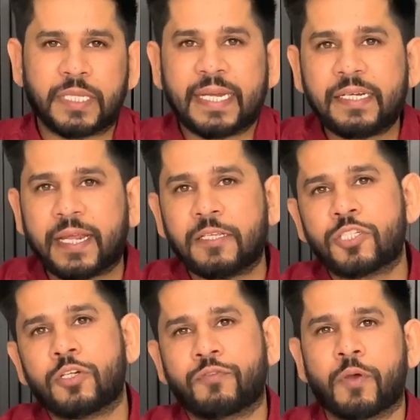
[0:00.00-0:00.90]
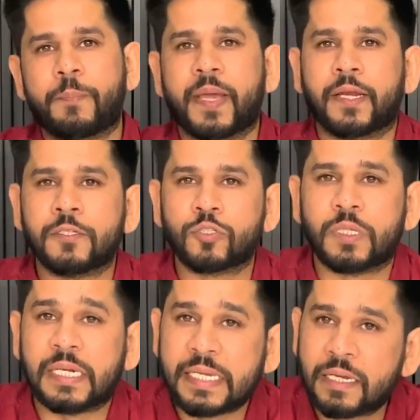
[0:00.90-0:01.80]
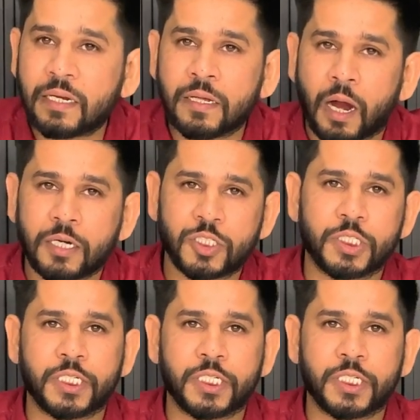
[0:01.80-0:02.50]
intention of your parents or the legal guardian